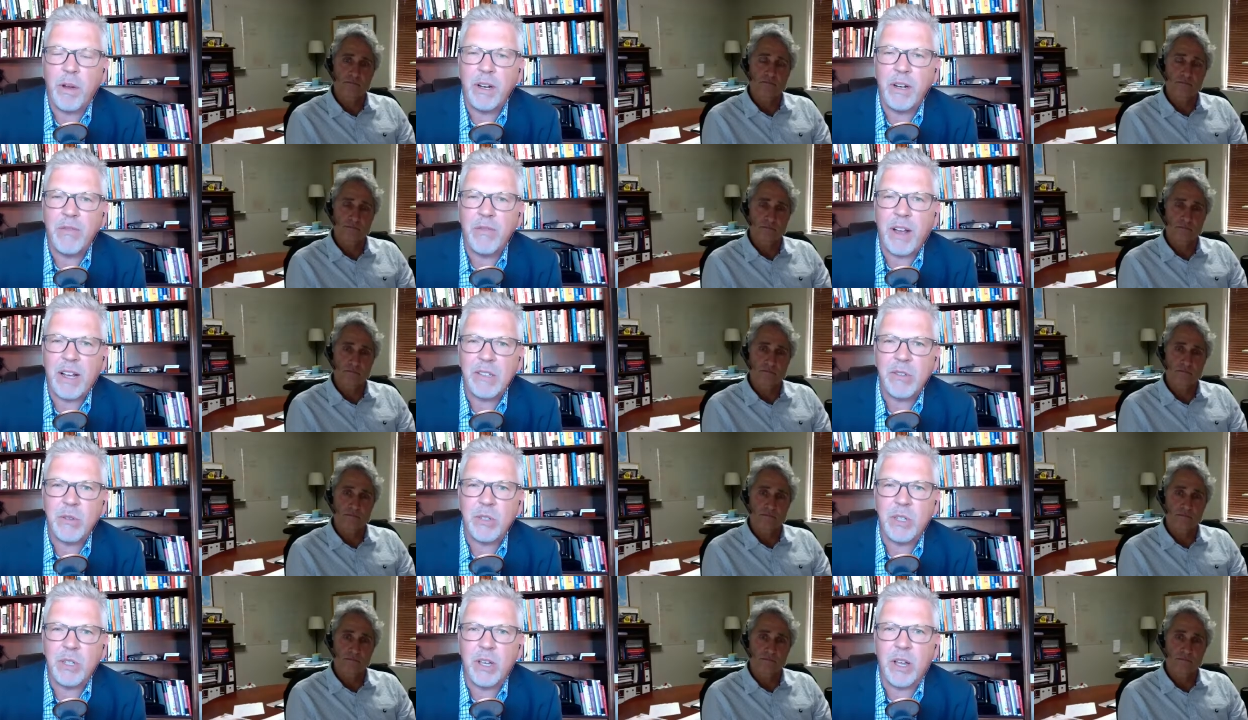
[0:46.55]
Speaker 1: advice
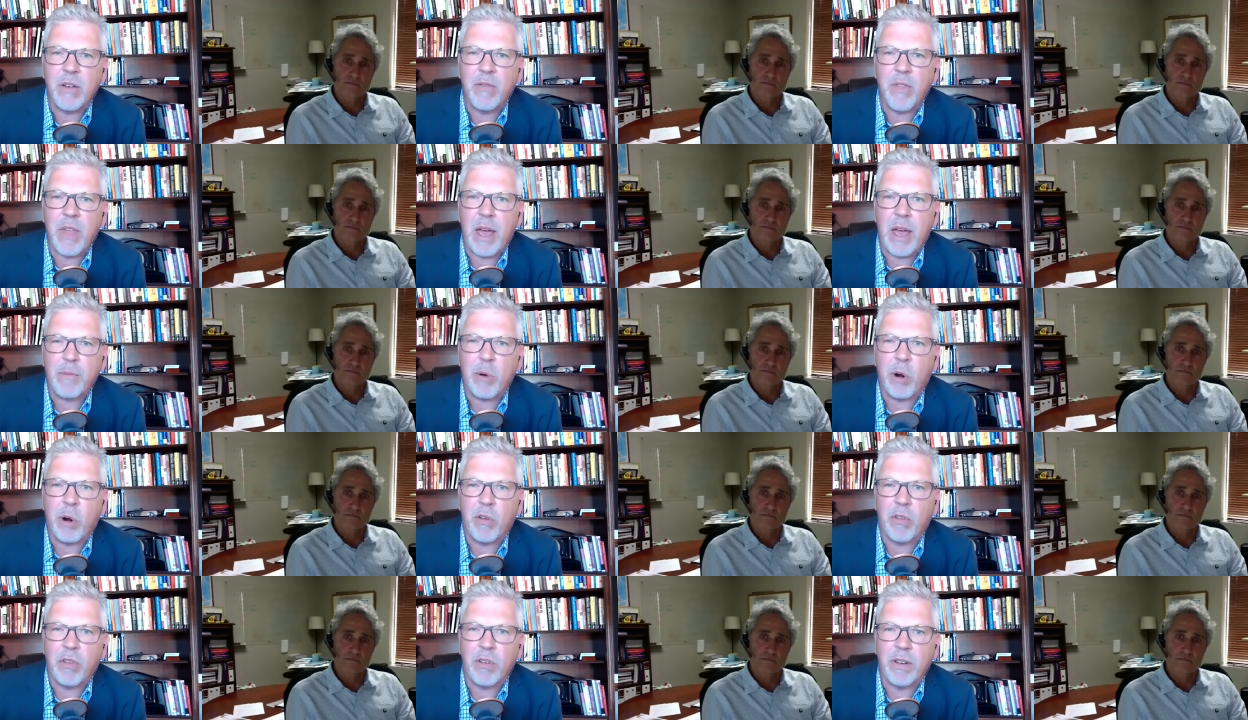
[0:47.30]
would you give that
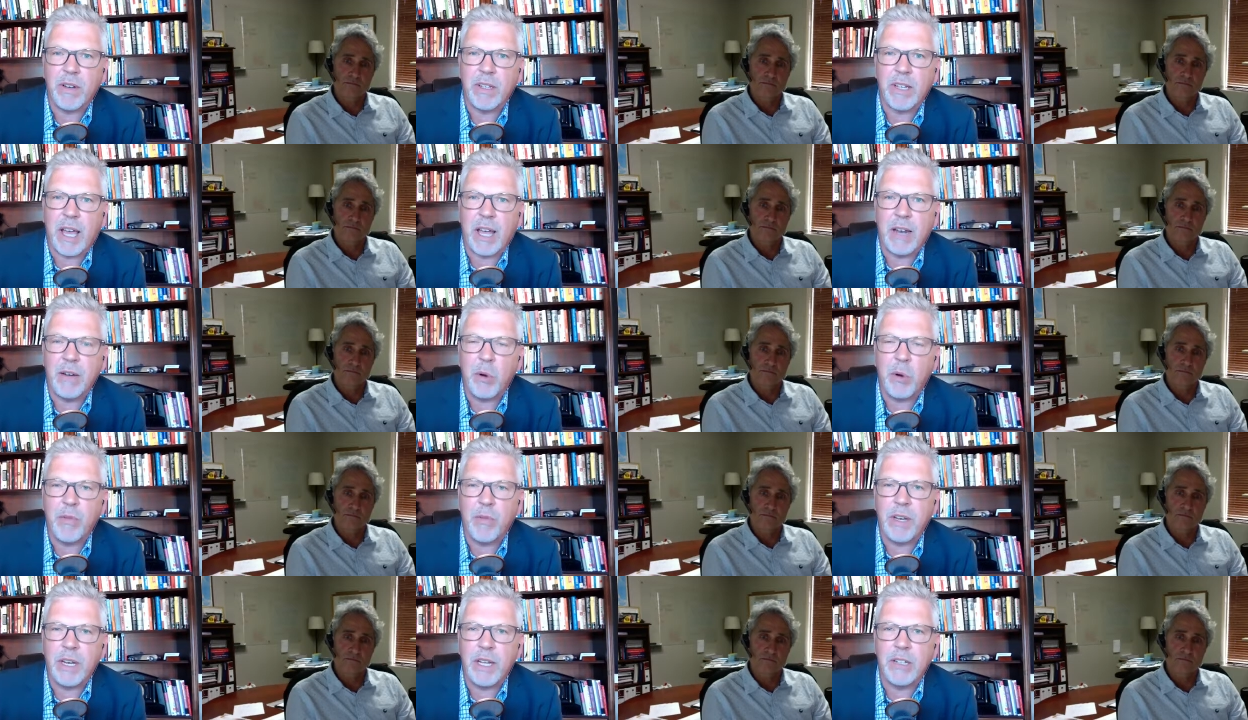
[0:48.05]
person, kind of
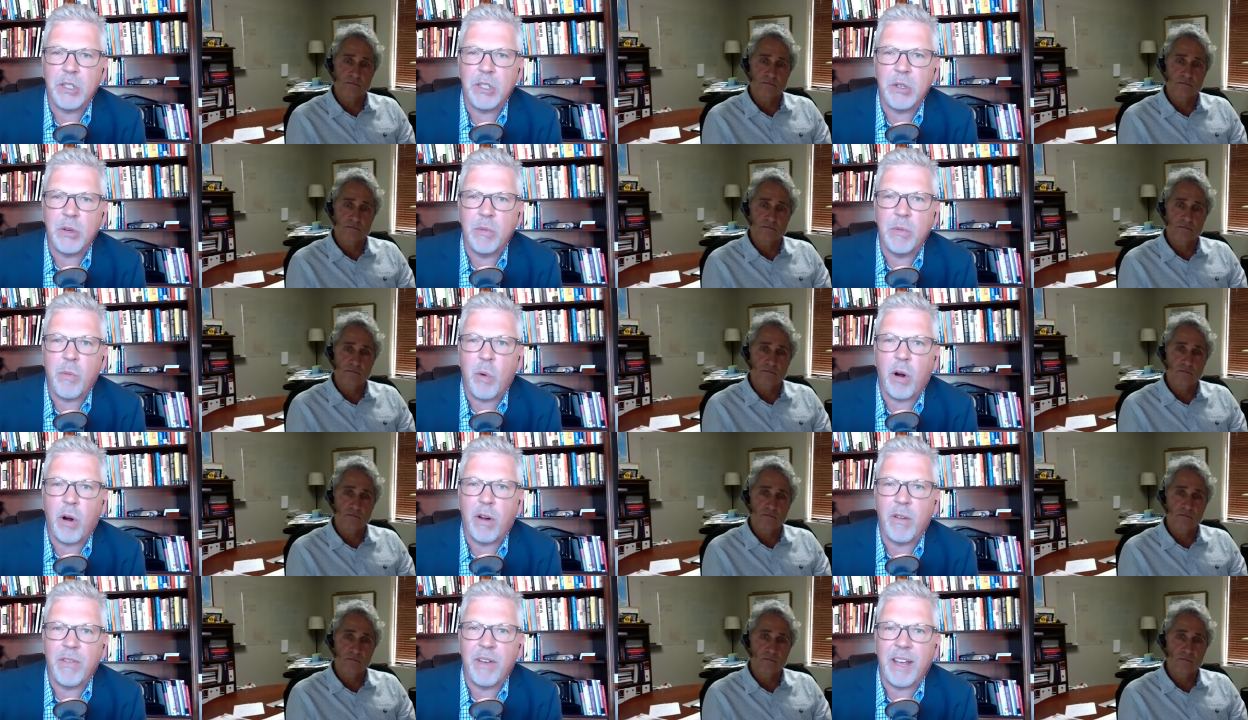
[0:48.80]
moving into
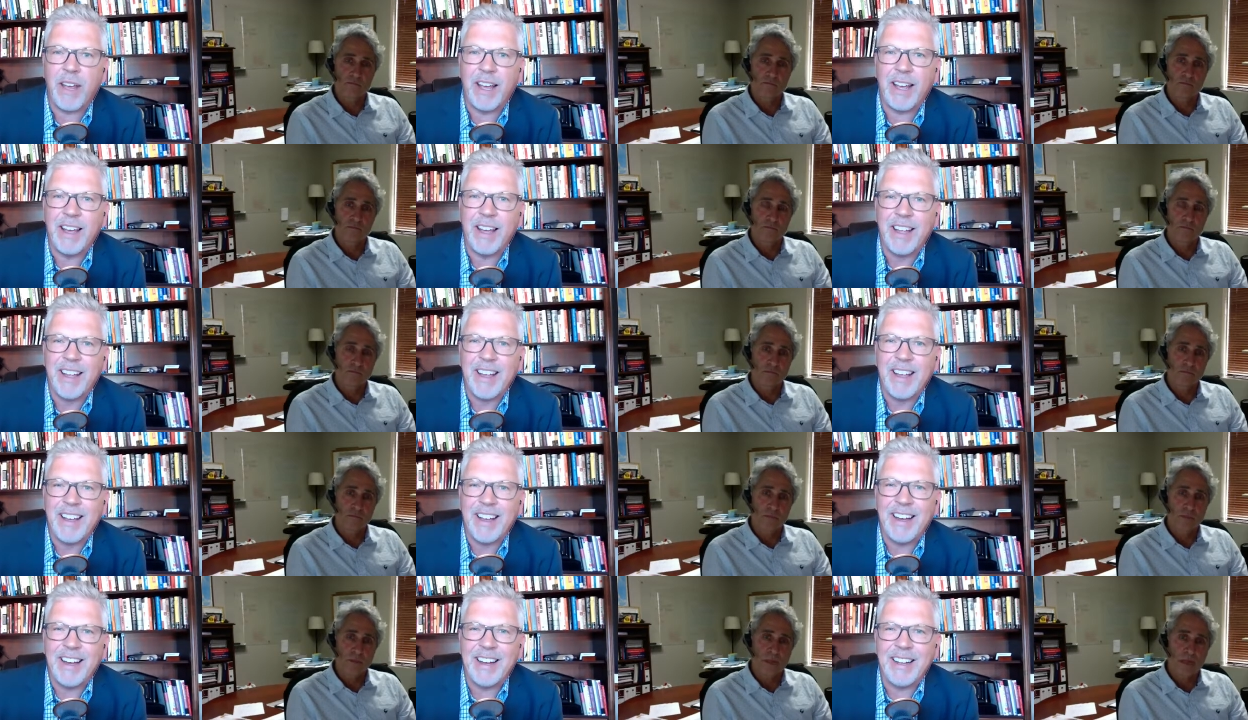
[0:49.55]
more of a
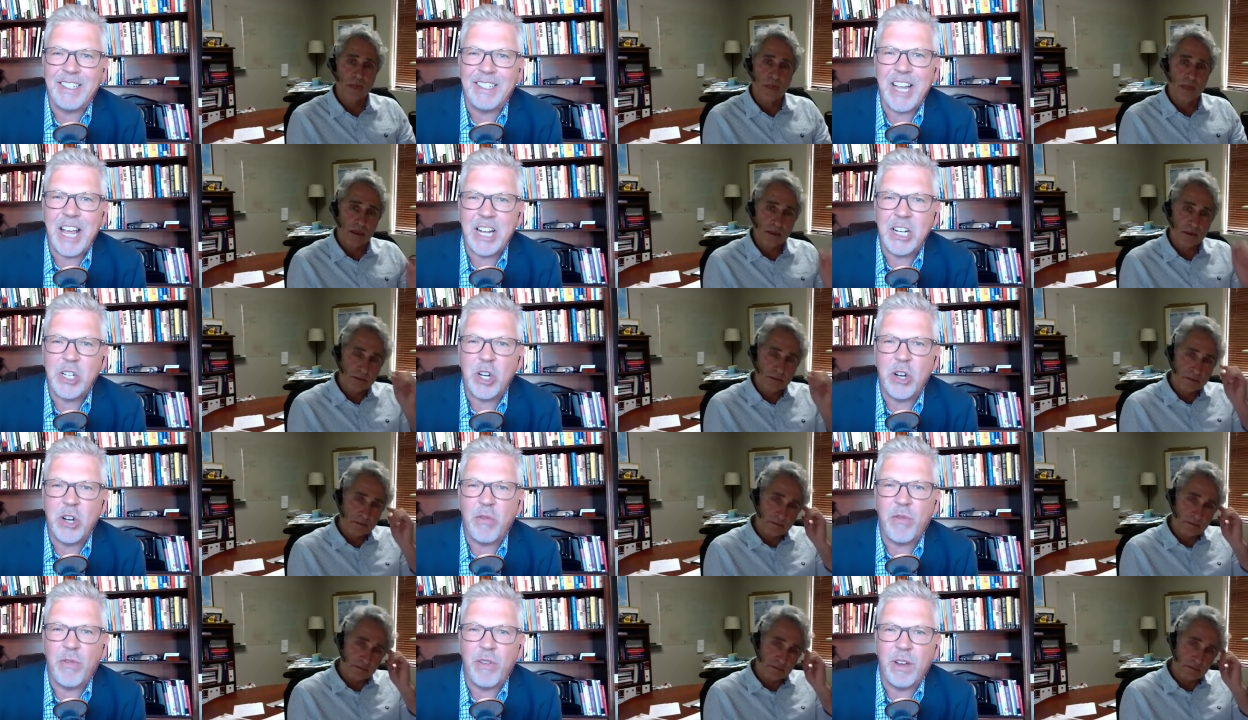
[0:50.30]
uh,
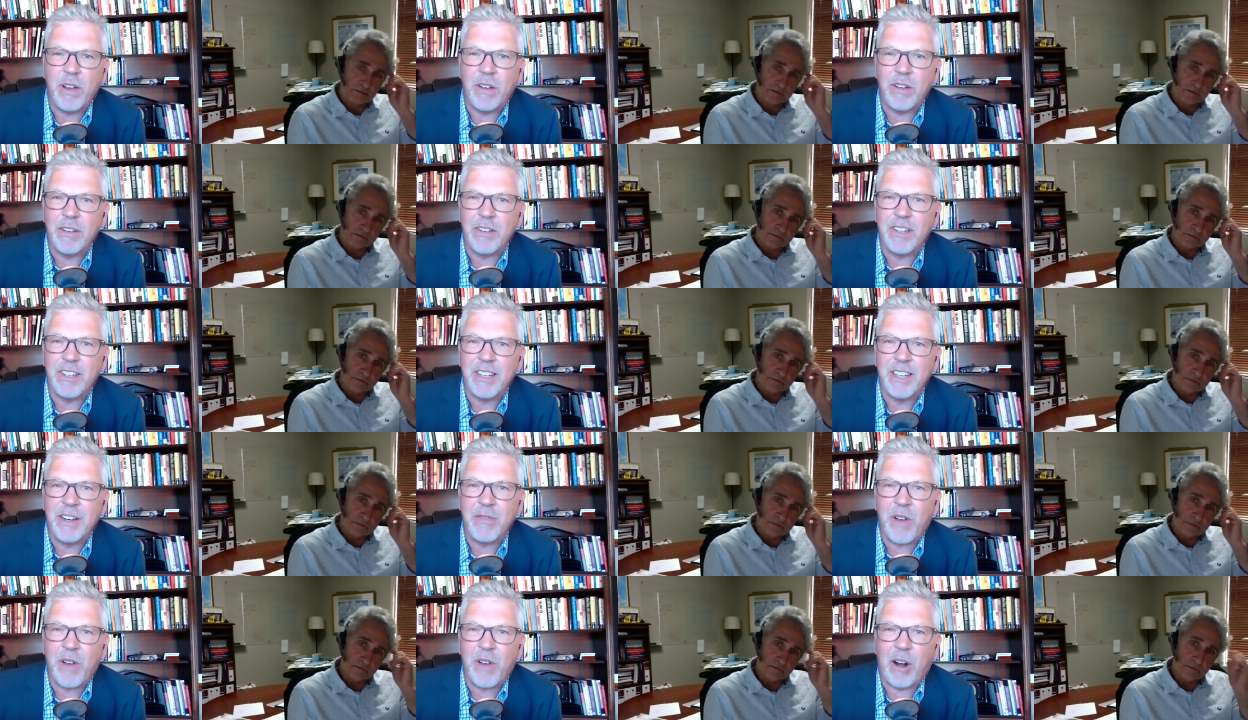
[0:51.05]
tension-filled
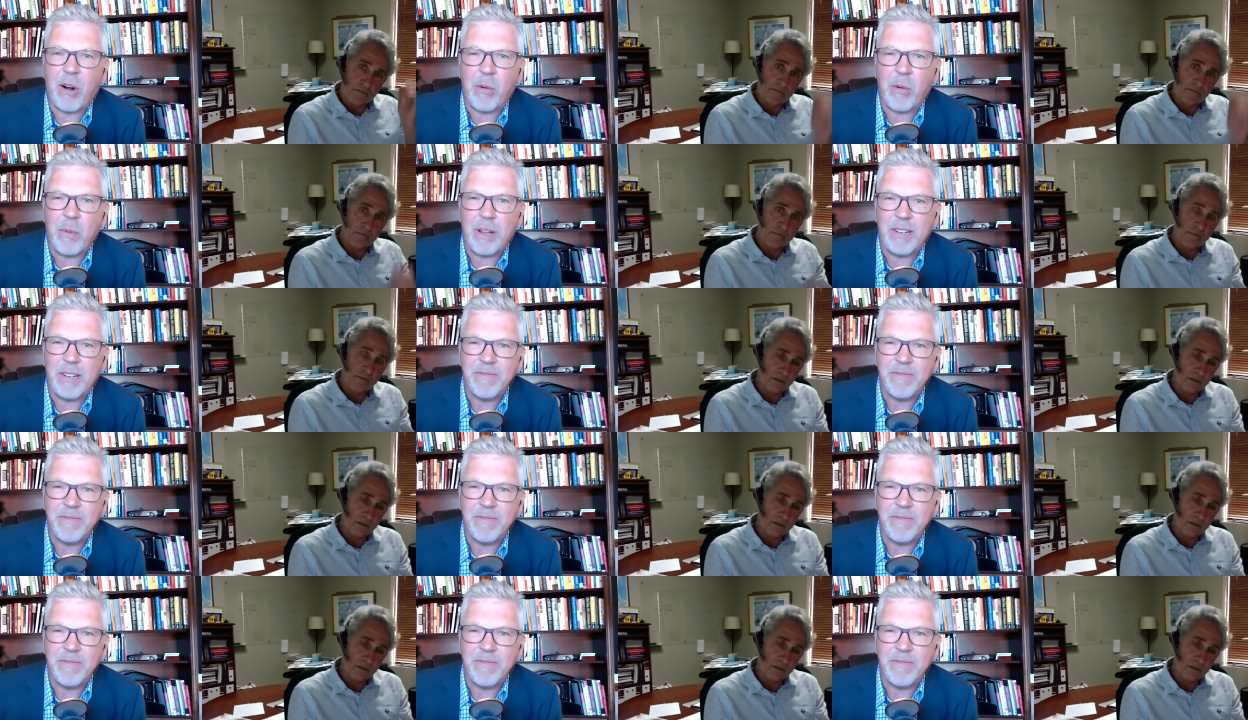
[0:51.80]
environment?